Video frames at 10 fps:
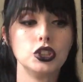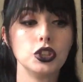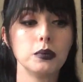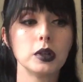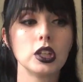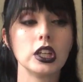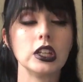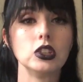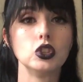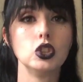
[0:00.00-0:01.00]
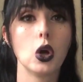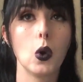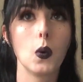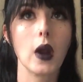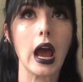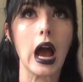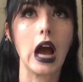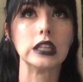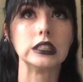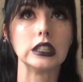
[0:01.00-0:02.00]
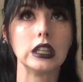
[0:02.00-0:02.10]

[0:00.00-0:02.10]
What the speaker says: Jupiter is known as